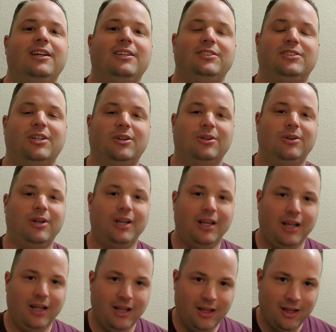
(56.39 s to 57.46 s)
So
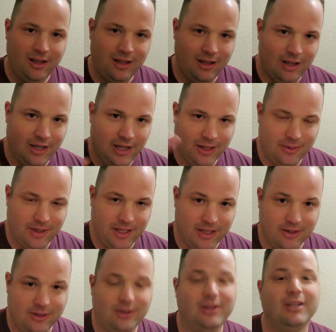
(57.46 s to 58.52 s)
here we
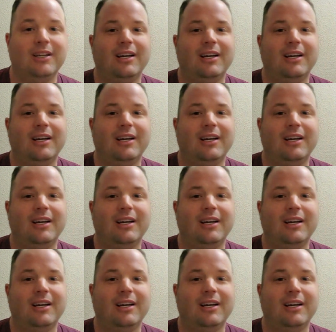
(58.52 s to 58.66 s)
go.